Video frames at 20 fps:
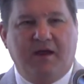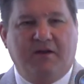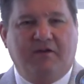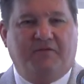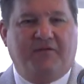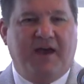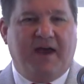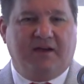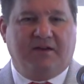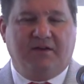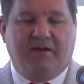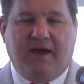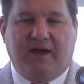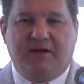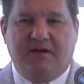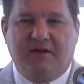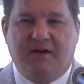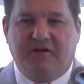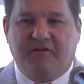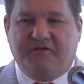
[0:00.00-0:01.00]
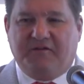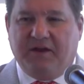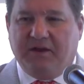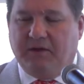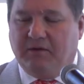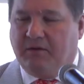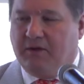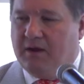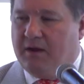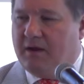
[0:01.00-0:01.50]
And in fact, you had a young
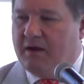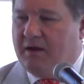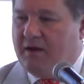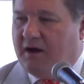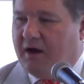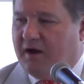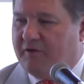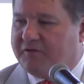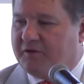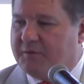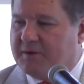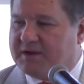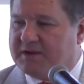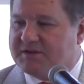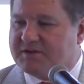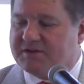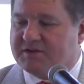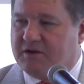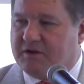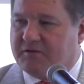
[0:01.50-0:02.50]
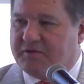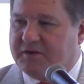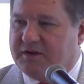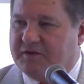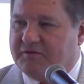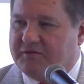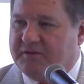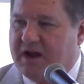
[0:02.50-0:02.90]
fellow from a conservative